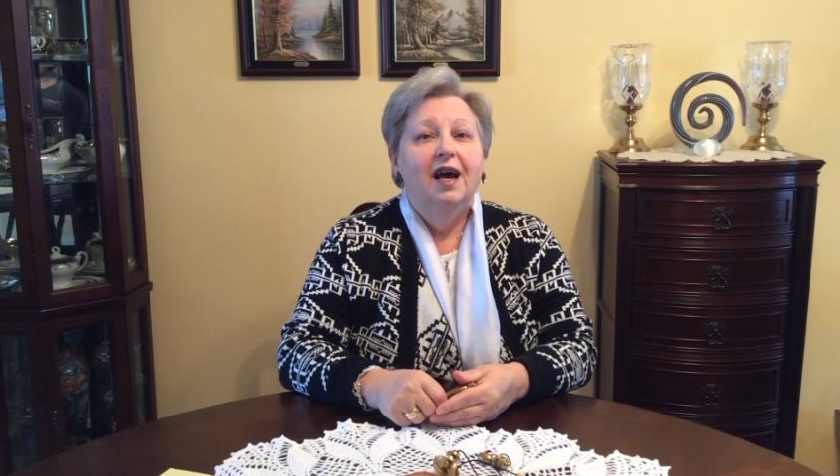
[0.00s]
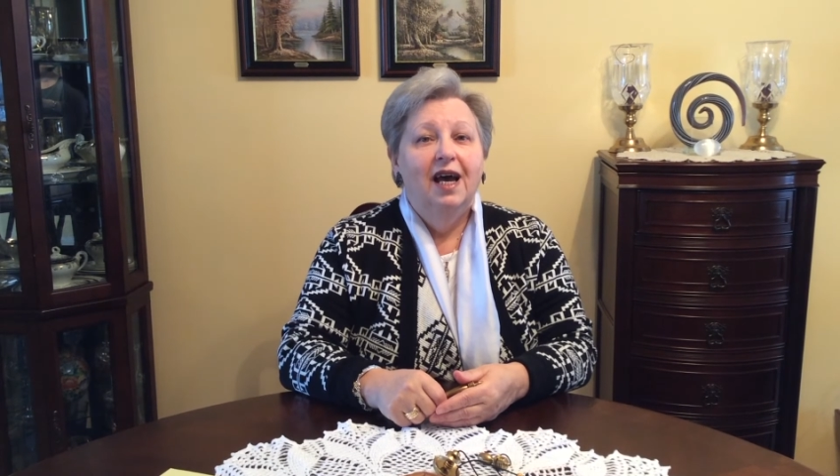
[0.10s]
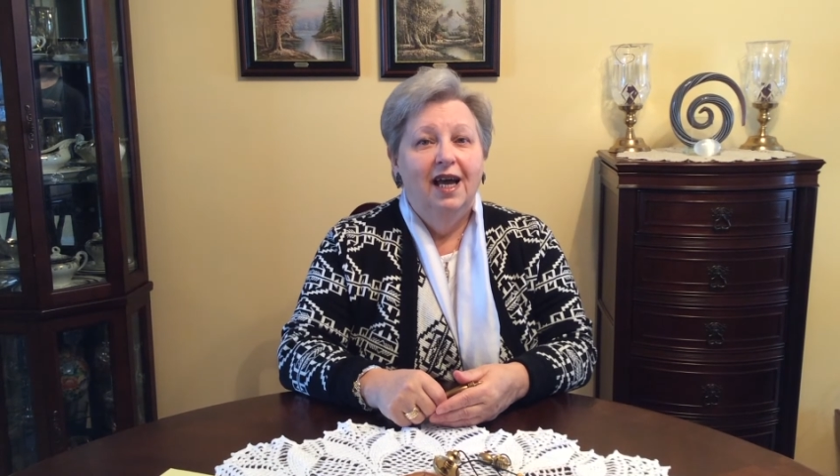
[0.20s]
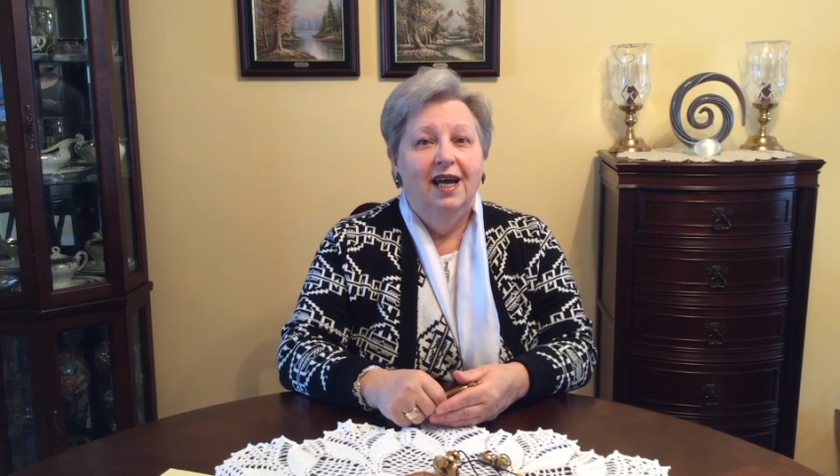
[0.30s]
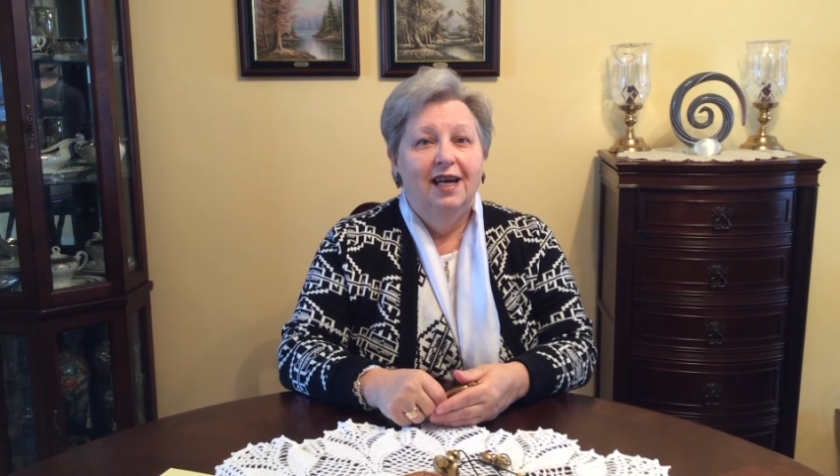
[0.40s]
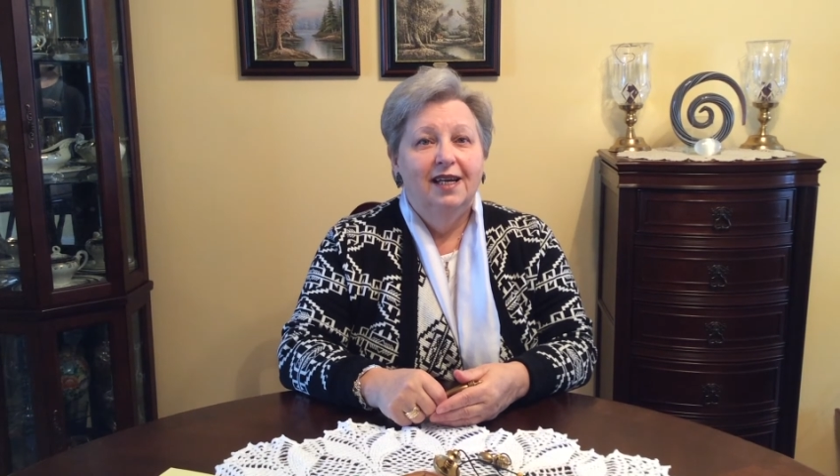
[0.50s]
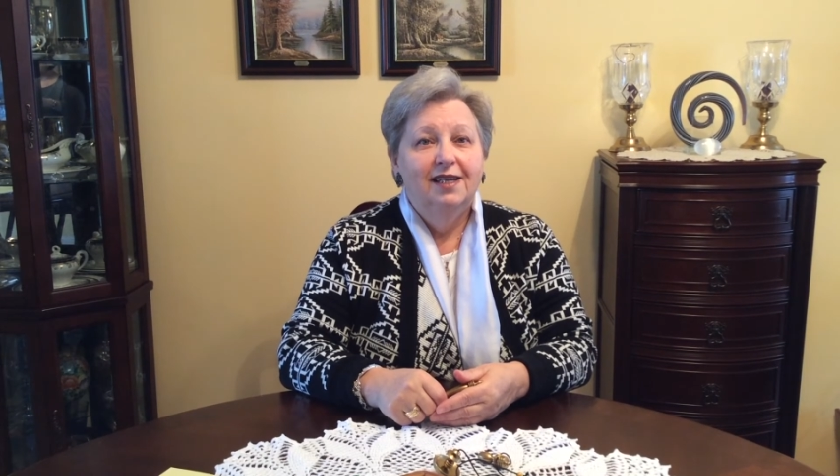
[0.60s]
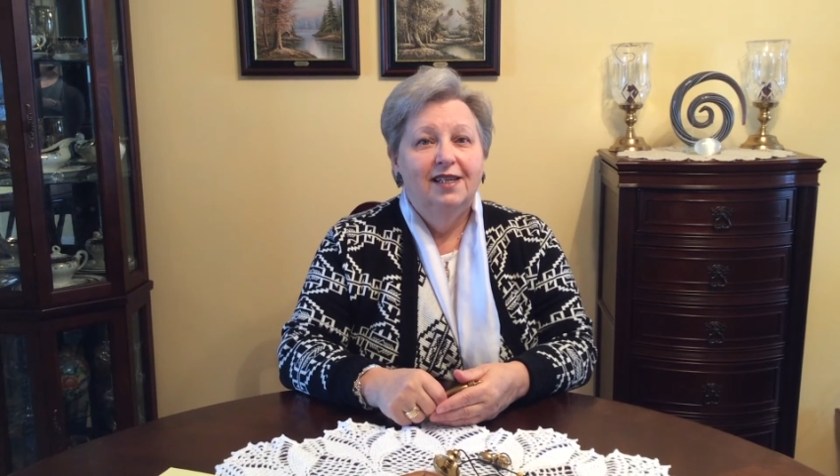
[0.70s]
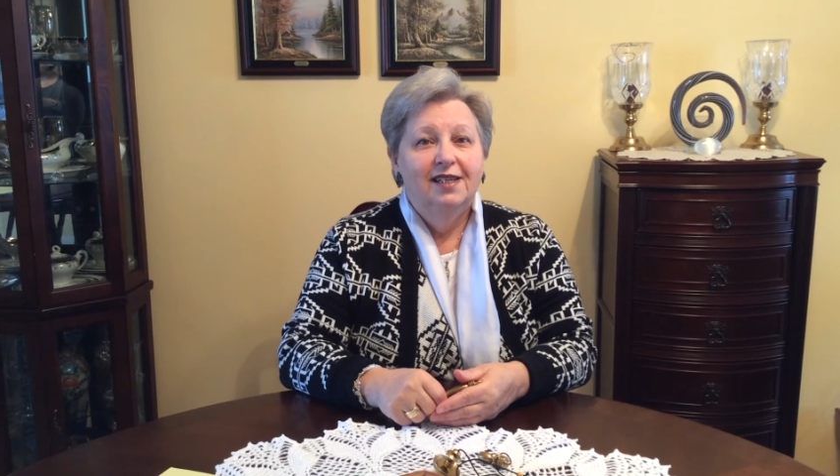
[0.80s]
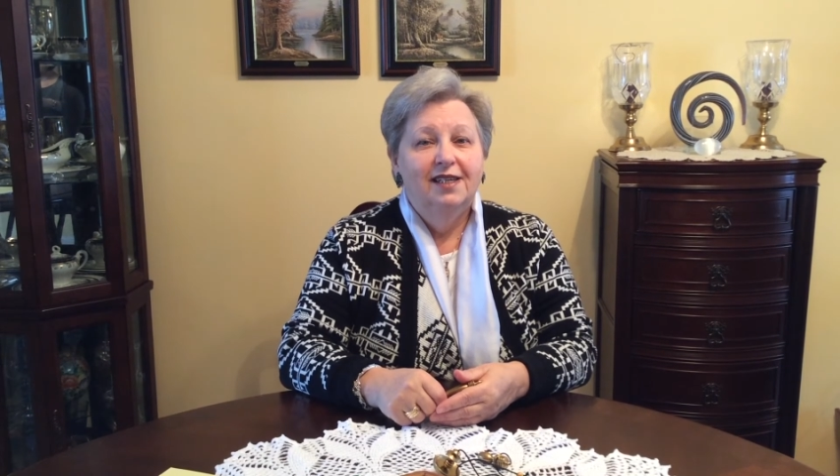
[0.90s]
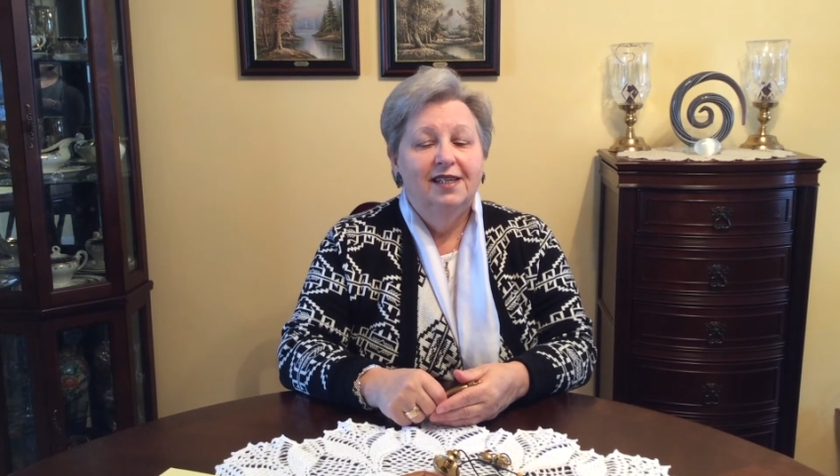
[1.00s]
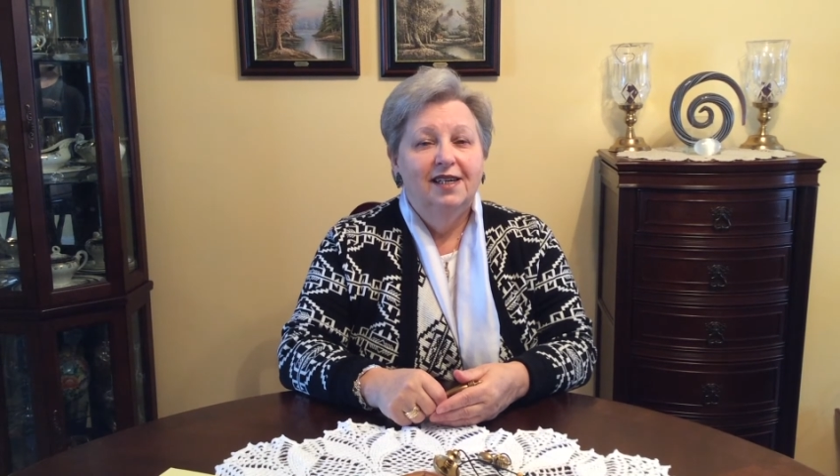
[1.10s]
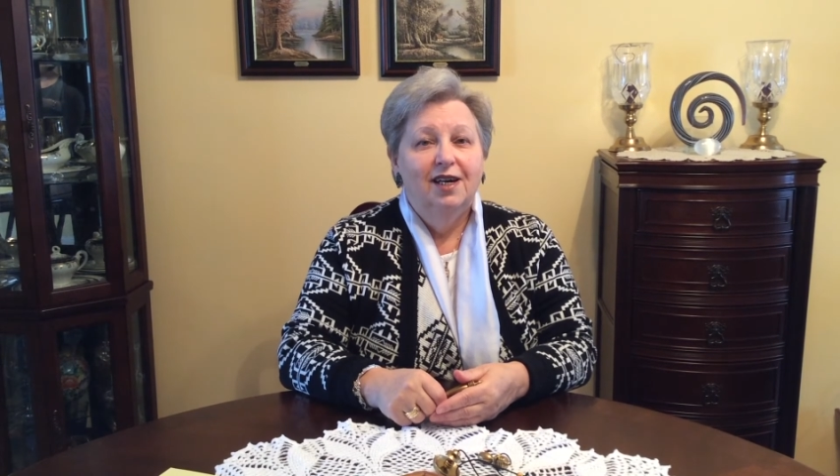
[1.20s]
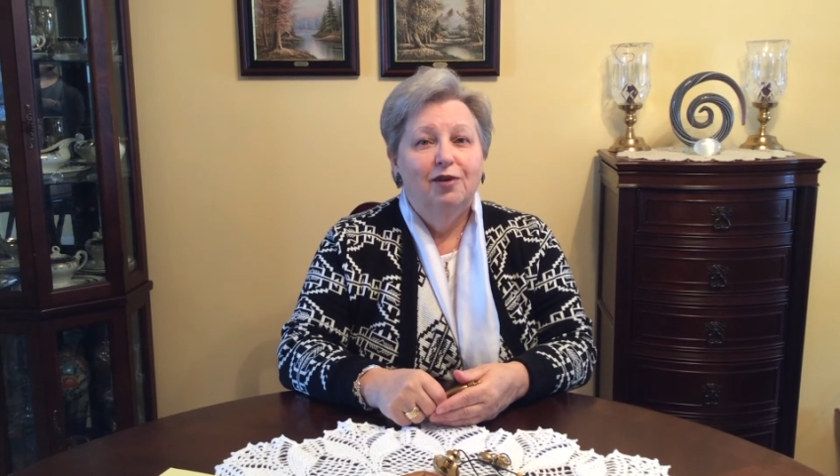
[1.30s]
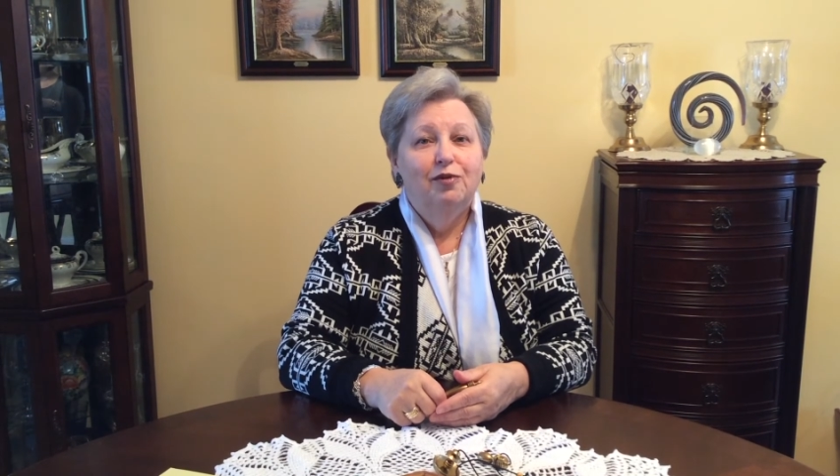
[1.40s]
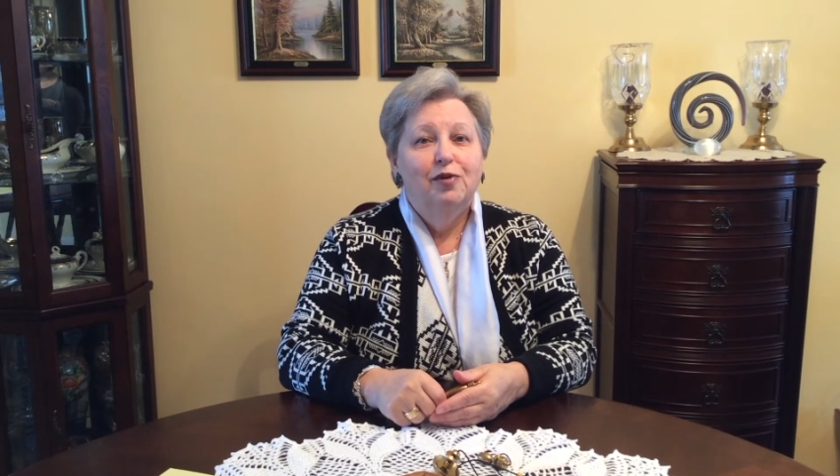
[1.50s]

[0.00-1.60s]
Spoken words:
and we